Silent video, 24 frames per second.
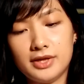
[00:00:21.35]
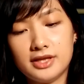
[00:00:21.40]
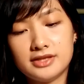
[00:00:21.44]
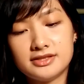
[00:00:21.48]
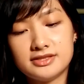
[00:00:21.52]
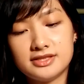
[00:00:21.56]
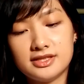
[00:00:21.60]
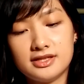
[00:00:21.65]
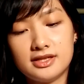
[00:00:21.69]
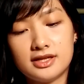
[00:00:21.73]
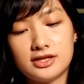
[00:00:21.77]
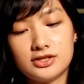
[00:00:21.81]

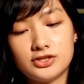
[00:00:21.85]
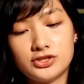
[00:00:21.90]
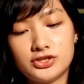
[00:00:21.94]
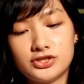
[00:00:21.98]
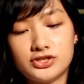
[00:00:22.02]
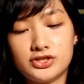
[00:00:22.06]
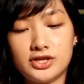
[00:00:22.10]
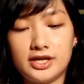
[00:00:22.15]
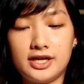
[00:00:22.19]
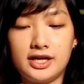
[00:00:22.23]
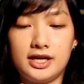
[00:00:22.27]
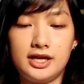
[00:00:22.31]
It's in the
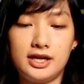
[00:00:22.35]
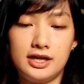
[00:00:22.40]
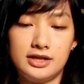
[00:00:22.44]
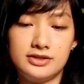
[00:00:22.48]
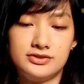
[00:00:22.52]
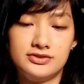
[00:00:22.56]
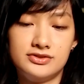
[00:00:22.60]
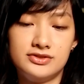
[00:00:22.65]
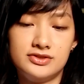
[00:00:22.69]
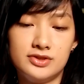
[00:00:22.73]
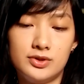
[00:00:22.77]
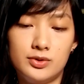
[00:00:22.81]

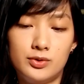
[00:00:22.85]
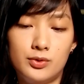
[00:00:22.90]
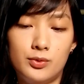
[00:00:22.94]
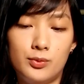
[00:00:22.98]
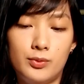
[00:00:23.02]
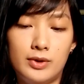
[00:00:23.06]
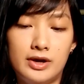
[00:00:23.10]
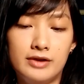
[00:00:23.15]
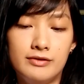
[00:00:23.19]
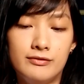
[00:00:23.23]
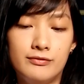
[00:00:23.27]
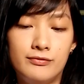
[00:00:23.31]
shade
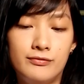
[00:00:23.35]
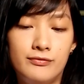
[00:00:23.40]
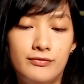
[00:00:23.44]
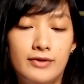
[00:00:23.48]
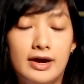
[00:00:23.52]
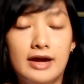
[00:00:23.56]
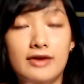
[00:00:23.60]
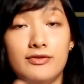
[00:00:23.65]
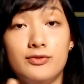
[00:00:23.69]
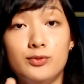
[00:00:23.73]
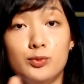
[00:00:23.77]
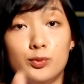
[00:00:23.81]

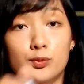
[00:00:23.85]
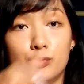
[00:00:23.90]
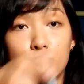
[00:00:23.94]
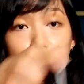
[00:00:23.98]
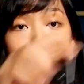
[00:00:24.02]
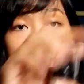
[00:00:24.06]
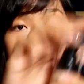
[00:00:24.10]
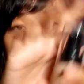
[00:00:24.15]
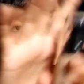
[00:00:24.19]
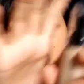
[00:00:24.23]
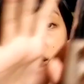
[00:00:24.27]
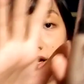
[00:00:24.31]
015 Nude
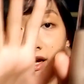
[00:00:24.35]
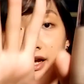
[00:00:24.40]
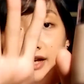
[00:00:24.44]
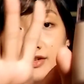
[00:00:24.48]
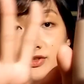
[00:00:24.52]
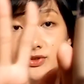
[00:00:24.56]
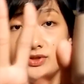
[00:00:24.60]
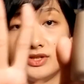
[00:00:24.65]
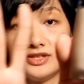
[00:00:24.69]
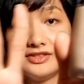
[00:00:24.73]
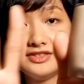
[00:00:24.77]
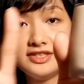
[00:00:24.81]
Vanilla.
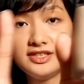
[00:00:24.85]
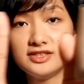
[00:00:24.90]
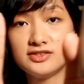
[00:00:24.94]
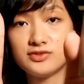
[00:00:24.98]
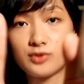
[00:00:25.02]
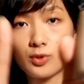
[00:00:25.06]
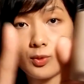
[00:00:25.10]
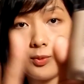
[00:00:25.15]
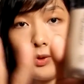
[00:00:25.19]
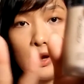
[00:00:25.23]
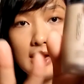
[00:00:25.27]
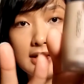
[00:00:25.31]
As you can see,
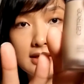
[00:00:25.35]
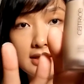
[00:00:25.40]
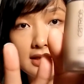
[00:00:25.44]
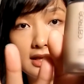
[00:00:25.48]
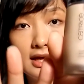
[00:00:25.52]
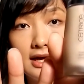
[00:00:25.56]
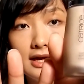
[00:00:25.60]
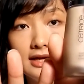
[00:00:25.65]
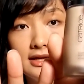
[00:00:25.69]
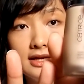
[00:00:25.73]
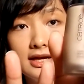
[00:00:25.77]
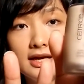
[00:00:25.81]
it's quite
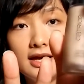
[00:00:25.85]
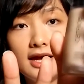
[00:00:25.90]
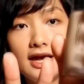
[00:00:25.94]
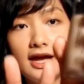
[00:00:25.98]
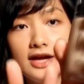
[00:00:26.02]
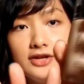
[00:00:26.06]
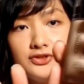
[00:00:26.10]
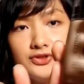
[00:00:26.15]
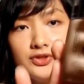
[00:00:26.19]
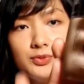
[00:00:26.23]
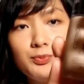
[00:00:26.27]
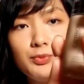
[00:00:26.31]
light.
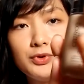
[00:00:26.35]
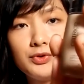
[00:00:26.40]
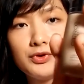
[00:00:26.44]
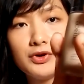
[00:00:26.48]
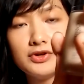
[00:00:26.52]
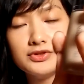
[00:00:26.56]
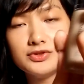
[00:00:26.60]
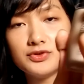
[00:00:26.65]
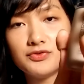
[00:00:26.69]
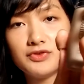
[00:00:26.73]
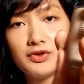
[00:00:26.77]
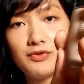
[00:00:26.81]
Actually,
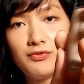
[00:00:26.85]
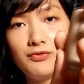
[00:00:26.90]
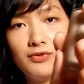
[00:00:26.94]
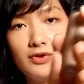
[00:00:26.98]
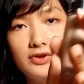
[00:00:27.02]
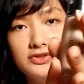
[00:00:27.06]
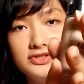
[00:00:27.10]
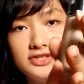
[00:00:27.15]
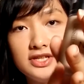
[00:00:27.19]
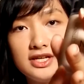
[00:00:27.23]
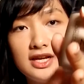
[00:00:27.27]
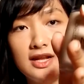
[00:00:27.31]
because of the
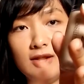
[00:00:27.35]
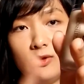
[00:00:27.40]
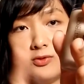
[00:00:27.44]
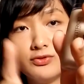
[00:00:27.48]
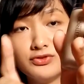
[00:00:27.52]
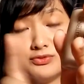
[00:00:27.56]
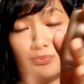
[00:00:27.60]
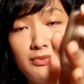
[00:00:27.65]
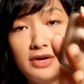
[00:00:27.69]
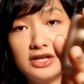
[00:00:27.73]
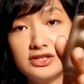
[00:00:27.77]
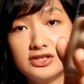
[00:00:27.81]
frosting, it
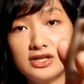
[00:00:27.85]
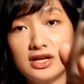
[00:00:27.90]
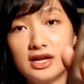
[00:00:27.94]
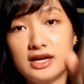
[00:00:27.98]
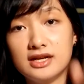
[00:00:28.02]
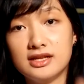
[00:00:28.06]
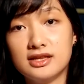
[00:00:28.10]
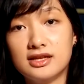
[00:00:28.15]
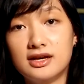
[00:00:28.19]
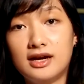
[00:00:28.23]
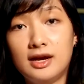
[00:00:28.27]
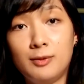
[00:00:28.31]
looks much
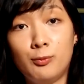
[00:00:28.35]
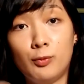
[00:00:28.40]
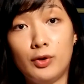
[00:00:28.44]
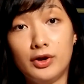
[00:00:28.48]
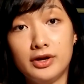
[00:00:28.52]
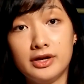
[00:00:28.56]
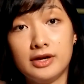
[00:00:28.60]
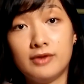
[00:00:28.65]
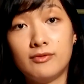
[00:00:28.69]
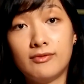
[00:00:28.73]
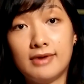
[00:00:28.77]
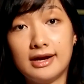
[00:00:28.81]
lighter. I'm
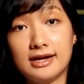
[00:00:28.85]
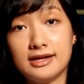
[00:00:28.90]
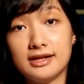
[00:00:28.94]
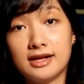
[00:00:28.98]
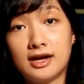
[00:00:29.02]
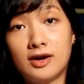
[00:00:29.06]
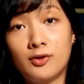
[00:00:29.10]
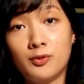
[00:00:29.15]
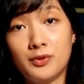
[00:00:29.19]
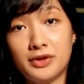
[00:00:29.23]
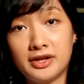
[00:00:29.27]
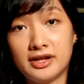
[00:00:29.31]
wearing it right
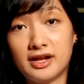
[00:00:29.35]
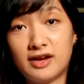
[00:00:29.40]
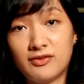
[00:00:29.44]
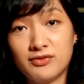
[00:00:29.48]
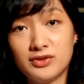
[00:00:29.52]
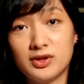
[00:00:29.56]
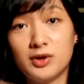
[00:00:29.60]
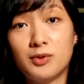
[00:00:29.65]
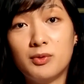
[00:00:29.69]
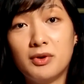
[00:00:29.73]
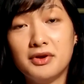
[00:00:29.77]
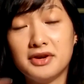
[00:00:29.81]
now, and
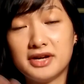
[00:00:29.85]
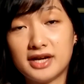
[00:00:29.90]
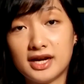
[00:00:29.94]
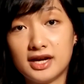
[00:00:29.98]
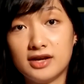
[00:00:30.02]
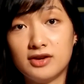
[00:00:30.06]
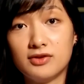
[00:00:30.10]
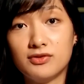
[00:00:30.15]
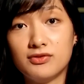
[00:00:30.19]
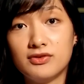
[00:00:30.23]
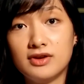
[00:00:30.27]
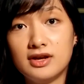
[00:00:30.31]
after a while, it
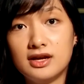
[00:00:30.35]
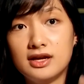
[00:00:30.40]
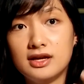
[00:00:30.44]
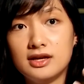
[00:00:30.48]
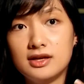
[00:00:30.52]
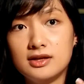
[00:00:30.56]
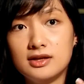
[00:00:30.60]
kind of